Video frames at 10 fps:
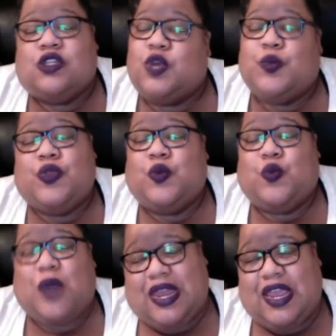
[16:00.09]
Don't ruin the
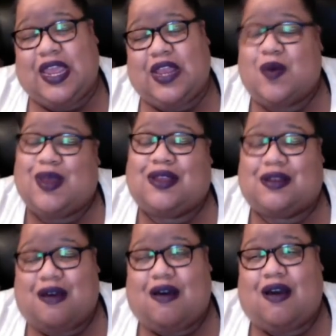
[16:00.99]
wedding. Oh my
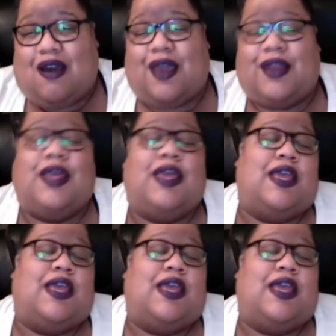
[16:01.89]
God.